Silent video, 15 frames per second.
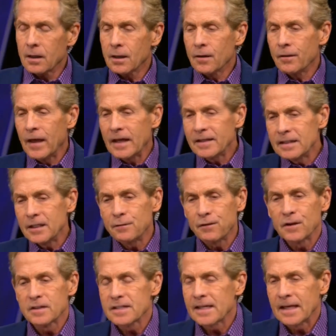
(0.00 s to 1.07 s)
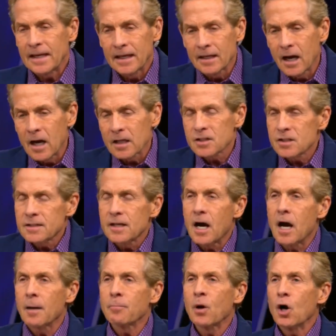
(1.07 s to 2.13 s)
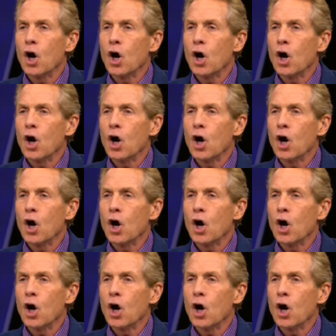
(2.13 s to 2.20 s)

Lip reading: That defense cannot stop